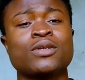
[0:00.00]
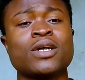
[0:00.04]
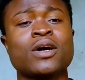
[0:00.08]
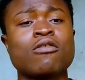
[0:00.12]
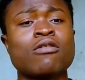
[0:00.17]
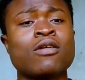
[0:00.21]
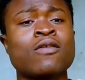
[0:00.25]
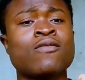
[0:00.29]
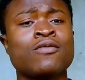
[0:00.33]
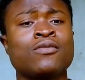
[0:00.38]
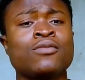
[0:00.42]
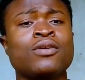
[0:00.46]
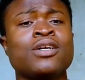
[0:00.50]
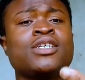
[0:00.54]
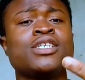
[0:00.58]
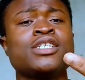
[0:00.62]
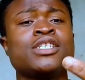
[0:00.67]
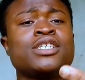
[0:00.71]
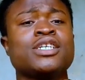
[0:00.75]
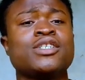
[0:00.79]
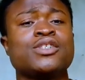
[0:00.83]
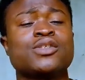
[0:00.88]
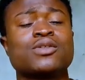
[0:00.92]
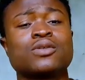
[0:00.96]
That call photo
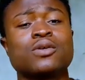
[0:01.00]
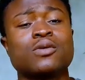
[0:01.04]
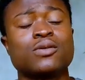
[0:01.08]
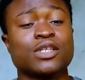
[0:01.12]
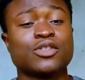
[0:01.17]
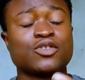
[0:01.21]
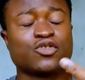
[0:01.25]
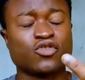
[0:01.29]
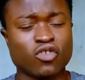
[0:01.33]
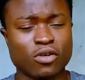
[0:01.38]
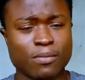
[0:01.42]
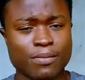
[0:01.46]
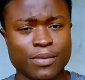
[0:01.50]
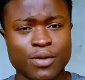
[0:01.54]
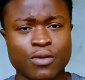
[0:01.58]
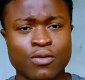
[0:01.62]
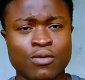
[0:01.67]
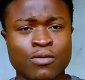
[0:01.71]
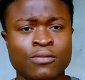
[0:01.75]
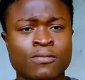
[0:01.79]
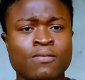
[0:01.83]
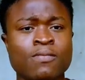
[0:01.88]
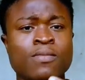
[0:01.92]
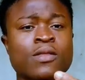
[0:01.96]
is called a
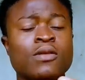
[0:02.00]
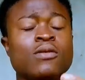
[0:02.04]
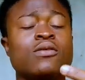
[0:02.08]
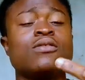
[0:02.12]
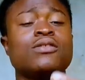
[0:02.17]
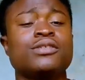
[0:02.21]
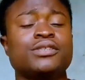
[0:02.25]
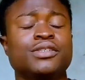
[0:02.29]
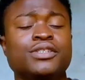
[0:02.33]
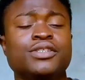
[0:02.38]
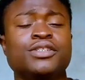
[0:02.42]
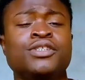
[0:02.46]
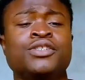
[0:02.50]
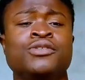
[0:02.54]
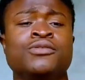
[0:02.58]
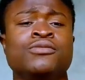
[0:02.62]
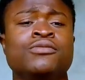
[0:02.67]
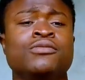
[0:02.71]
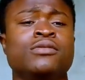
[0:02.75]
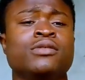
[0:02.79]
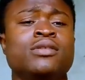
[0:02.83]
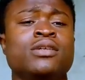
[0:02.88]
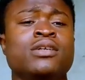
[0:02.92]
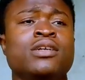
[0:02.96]
thumbnail on YouTube.
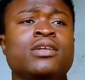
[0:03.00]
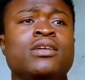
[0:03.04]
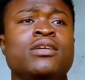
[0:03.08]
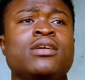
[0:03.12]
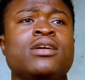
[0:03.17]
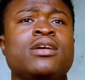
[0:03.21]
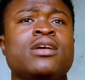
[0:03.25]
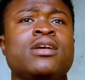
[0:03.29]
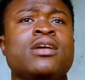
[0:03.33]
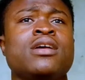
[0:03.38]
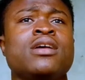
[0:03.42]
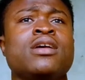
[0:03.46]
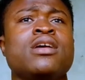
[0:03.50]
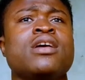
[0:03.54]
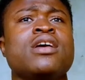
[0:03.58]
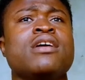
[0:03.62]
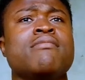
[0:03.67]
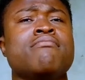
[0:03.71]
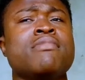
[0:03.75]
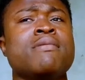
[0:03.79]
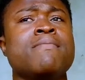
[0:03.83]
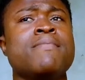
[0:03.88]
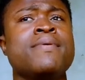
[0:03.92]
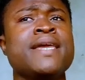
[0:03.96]

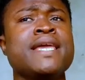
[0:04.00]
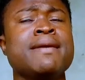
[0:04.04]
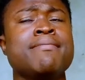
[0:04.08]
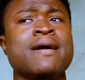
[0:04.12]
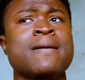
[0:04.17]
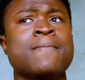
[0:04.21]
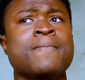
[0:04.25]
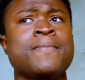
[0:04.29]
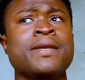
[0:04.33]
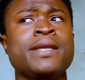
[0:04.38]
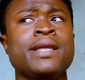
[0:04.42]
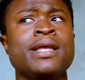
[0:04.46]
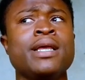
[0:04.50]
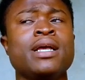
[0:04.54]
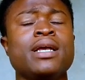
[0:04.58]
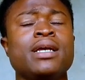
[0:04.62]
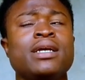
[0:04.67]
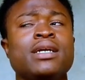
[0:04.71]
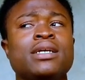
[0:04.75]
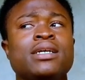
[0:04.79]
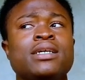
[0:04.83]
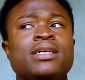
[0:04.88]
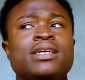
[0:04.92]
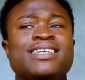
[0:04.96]
Maybe it might be
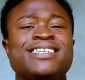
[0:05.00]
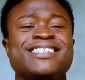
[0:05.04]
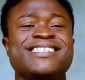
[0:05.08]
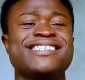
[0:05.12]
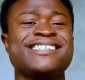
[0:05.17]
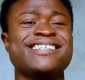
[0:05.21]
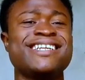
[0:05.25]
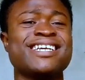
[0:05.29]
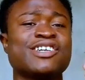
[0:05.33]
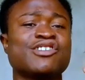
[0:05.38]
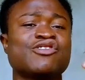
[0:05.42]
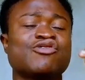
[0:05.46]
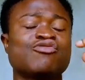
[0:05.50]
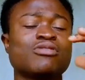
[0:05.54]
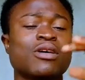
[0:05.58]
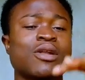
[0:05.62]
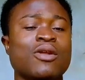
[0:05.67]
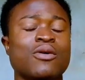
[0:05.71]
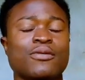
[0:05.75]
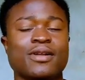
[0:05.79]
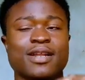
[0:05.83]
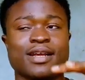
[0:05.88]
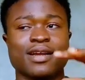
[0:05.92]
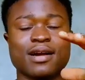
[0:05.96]
a snake
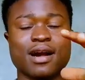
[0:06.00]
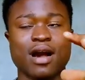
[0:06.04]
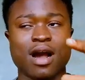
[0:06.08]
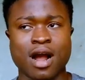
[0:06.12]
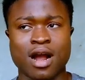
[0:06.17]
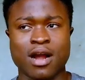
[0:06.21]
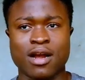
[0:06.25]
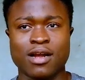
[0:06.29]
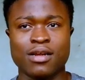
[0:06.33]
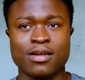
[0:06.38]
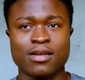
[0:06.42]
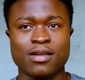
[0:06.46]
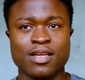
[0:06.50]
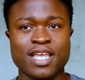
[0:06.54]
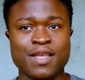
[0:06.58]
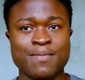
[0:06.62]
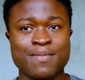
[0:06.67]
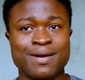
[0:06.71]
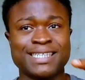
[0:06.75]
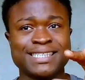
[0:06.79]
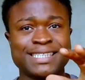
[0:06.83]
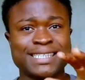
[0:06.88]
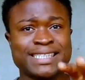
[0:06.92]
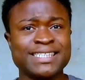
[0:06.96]
swallowing a car. You
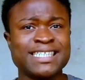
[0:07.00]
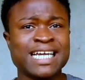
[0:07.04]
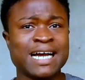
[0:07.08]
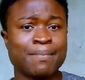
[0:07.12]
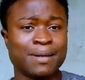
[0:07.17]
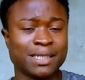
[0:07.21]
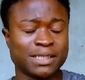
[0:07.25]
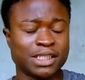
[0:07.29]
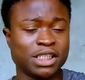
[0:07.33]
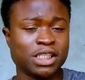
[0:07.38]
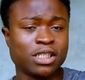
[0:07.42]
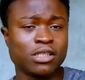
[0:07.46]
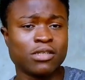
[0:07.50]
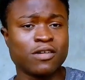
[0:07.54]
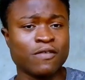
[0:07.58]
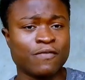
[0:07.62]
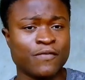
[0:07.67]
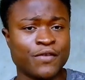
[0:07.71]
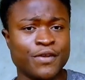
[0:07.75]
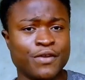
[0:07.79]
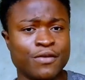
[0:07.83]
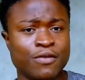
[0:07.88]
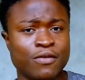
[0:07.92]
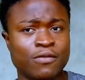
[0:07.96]
might see that particular
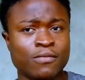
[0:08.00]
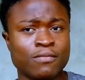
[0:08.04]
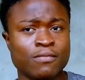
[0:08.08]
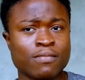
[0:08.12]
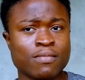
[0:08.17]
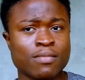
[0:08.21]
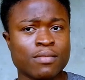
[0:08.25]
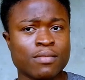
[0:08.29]
video.